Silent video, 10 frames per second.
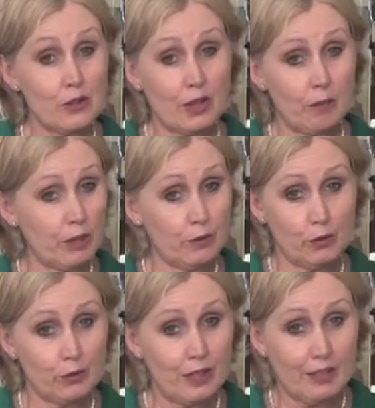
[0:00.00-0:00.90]
do that with the
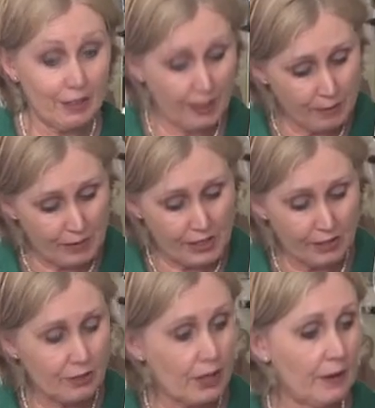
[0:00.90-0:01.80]
fourth finger and keep the
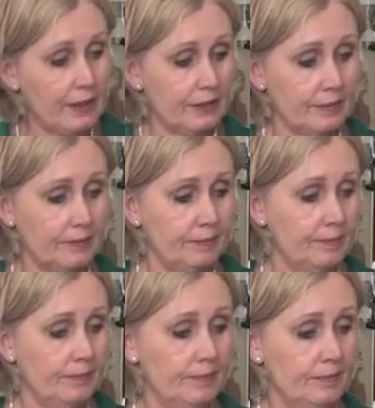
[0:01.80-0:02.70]
resonance going.
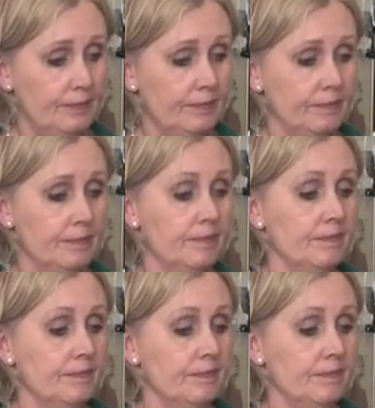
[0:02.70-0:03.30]
I